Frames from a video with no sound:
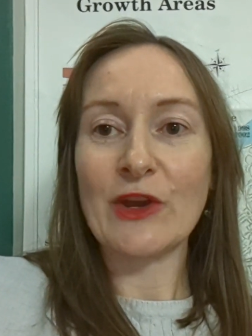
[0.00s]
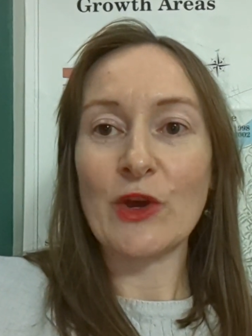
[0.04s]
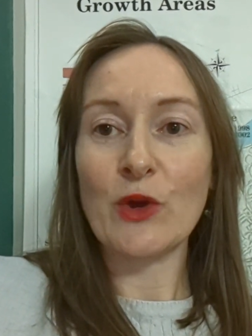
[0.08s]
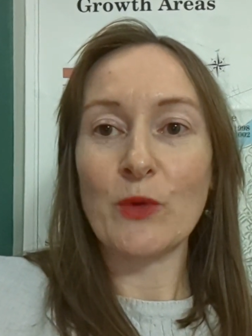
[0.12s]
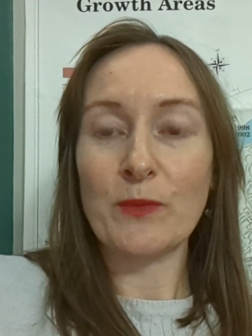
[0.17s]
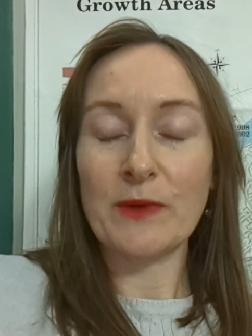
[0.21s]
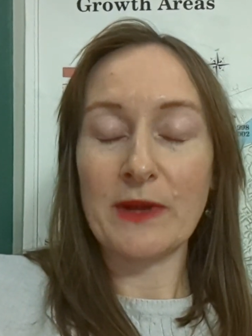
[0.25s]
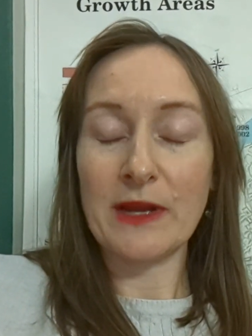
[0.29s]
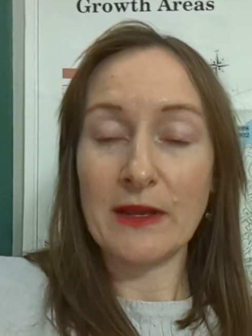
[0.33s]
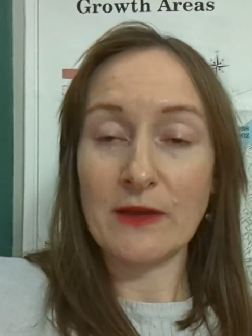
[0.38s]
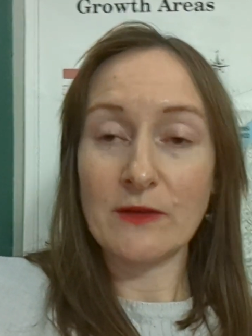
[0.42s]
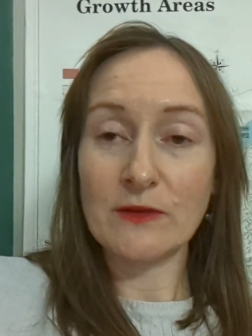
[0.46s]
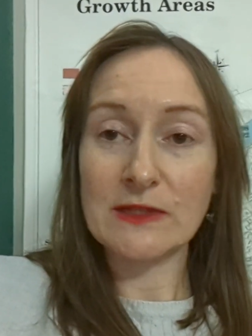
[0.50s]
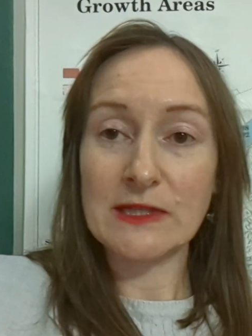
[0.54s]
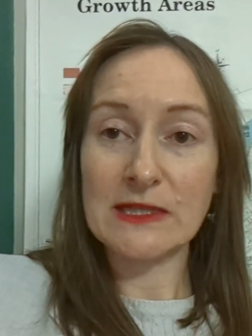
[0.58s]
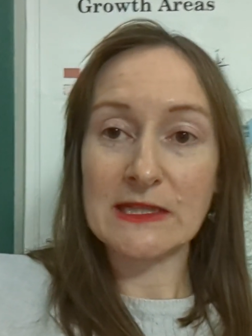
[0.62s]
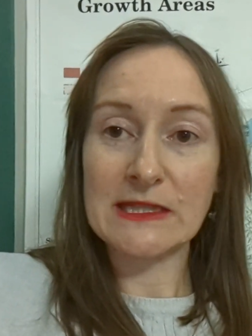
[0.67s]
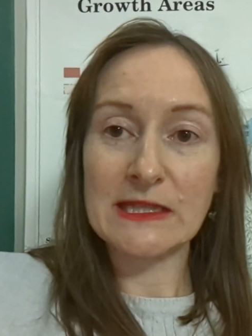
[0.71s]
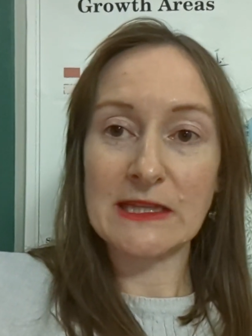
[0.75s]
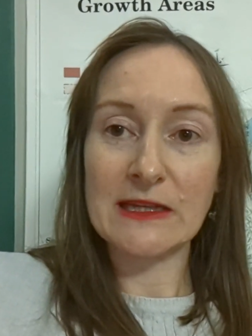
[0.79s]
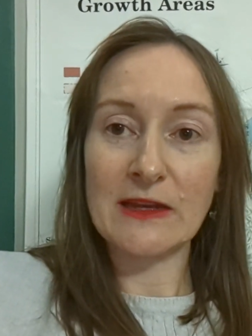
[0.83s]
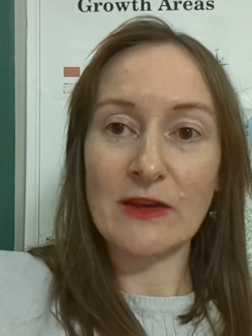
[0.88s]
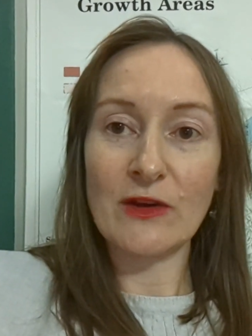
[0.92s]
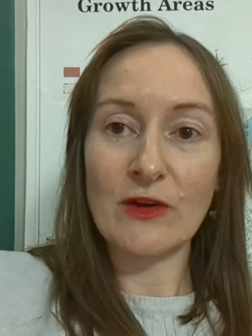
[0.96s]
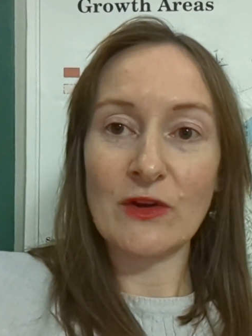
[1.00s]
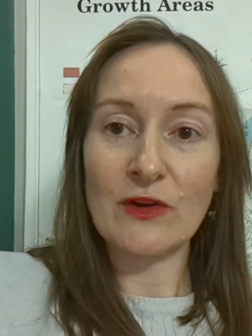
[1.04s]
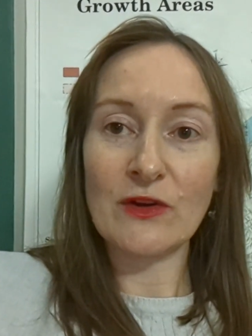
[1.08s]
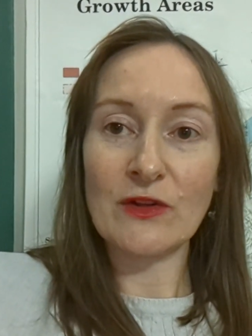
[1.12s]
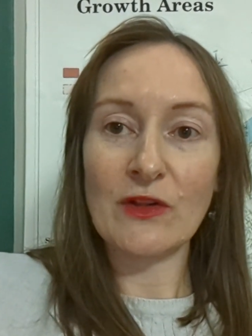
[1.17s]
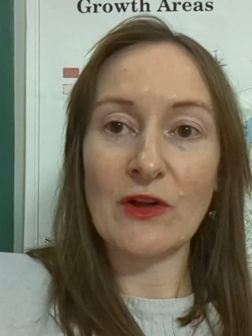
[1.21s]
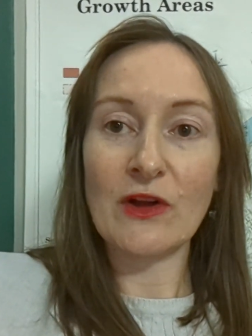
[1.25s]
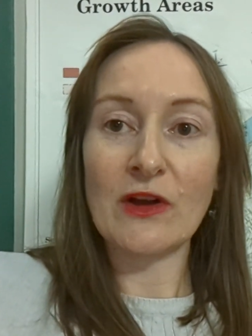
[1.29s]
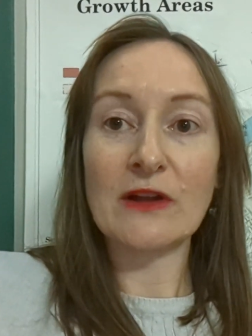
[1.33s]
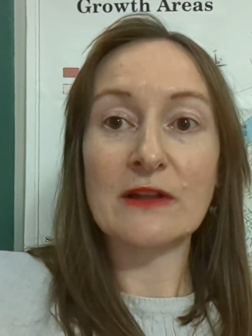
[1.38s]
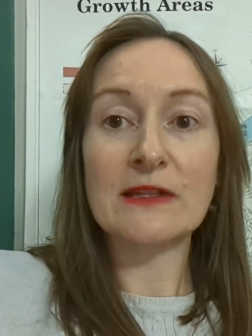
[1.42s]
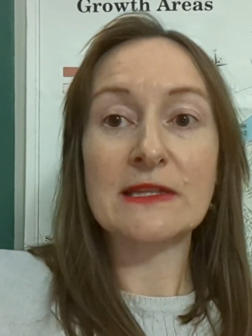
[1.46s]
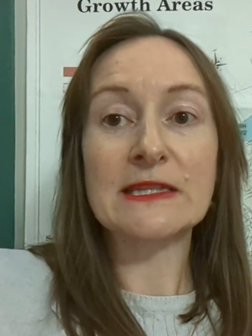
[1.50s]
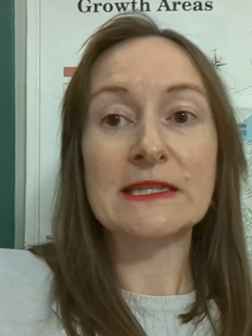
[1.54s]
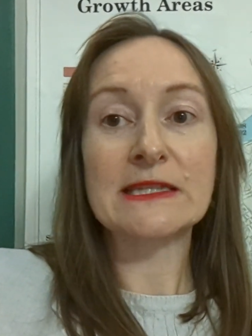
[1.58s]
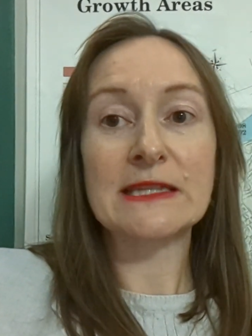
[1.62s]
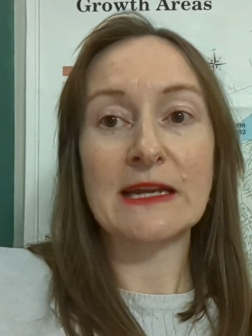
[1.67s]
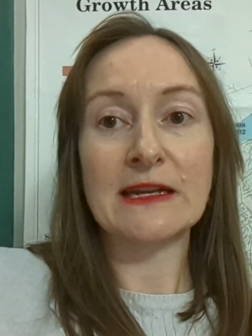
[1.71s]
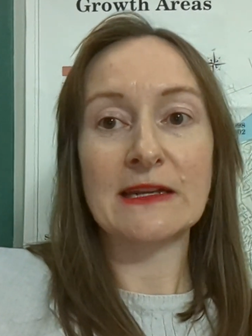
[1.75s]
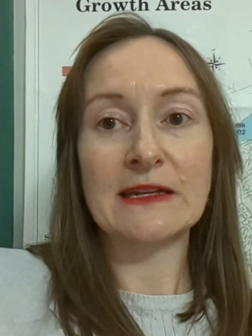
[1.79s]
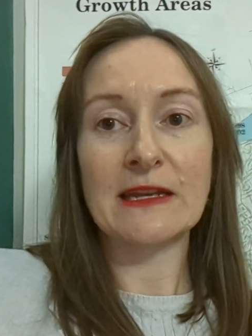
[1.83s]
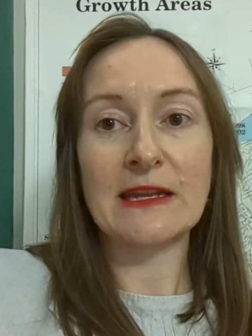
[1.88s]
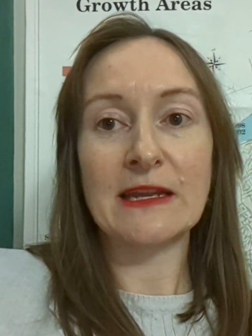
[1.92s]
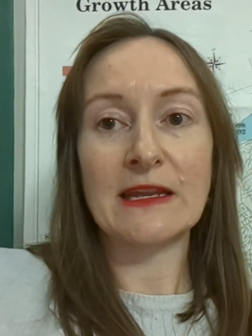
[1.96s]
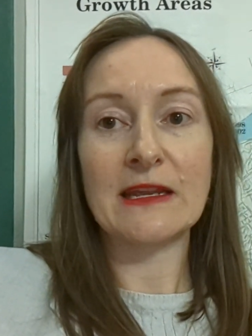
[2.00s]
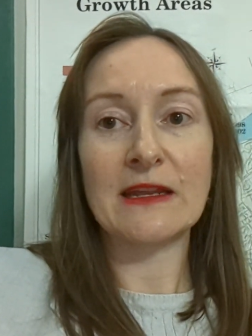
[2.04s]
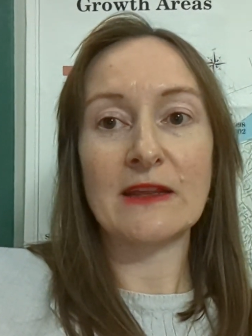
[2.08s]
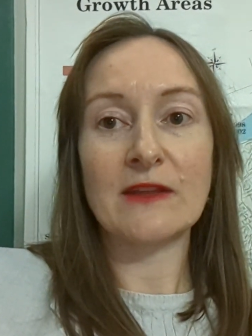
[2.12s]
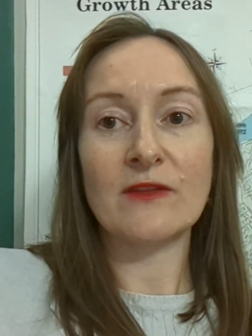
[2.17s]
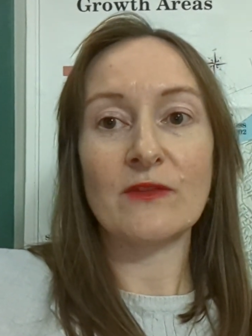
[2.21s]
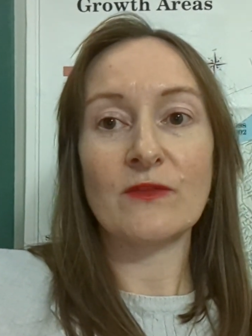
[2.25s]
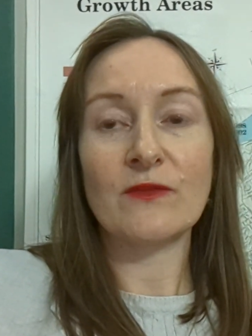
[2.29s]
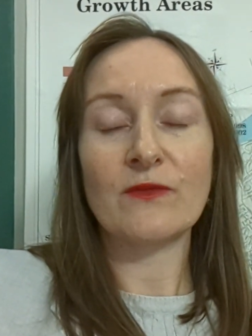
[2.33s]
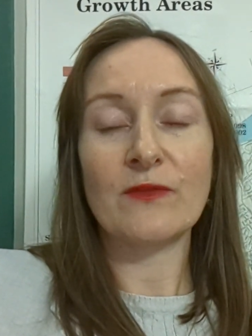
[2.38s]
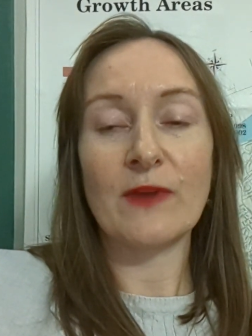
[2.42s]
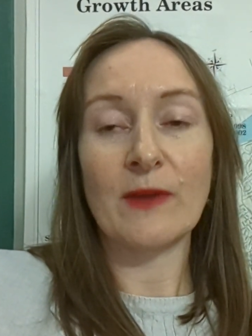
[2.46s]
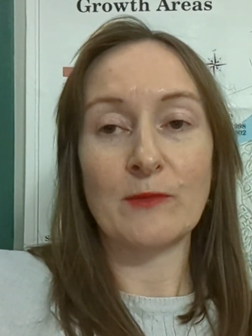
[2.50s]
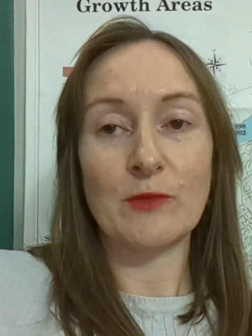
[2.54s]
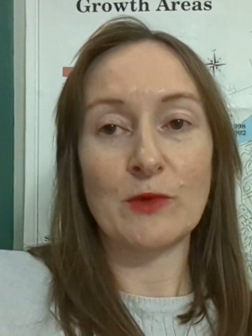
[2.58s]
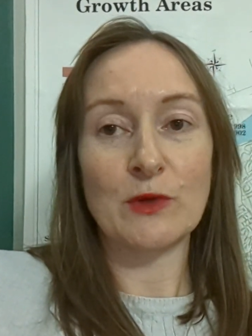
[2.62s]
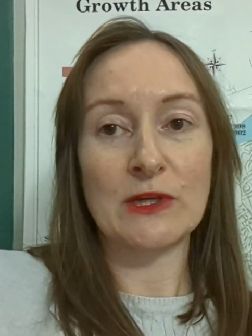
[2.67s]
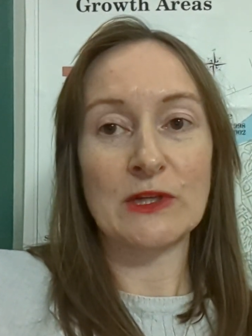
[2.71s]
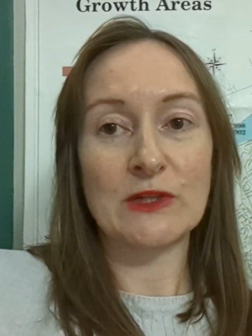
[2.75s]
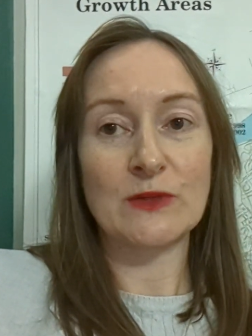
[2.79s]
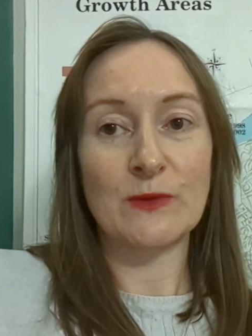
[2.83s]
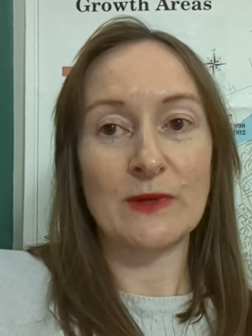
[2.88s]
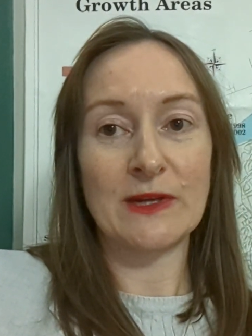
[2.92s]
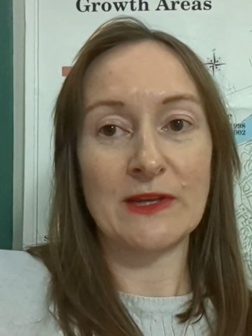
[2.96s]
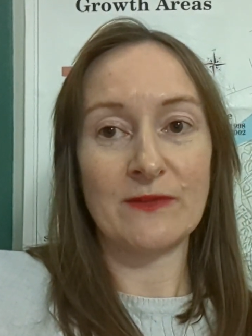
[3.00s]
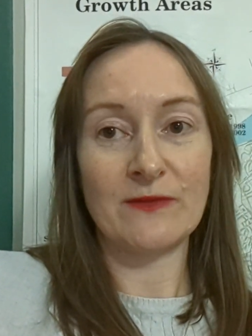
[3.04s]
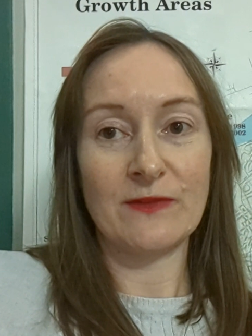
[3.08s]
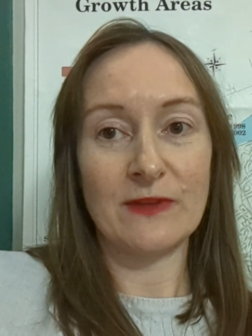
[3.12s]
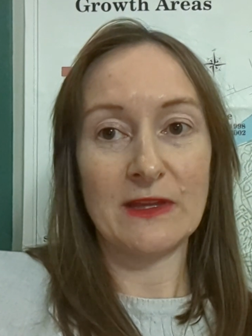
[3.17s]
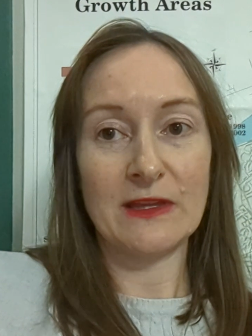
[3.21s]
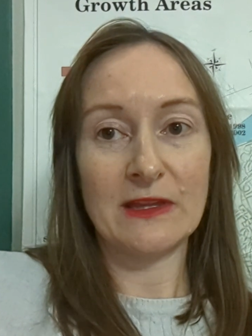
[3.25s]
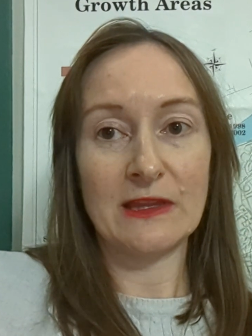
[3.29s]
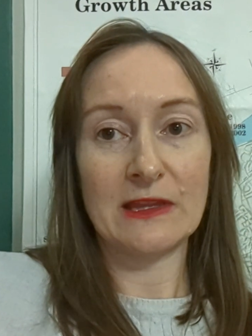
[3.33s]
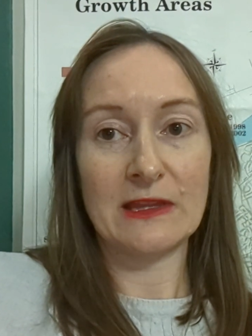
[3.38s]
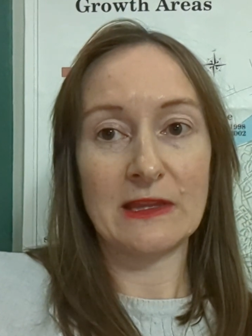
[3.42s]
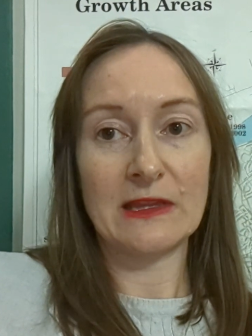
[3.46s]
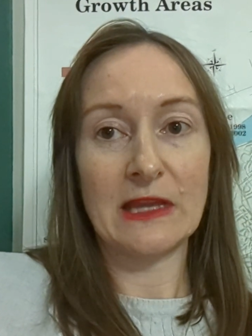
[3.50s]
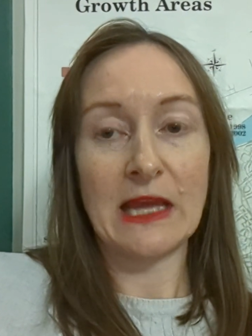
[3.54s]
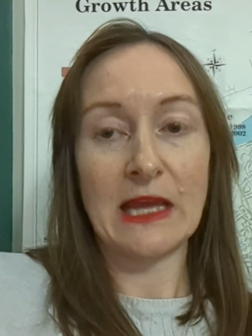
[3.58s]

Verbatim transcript: open house at City Hall on Sunday, February 25th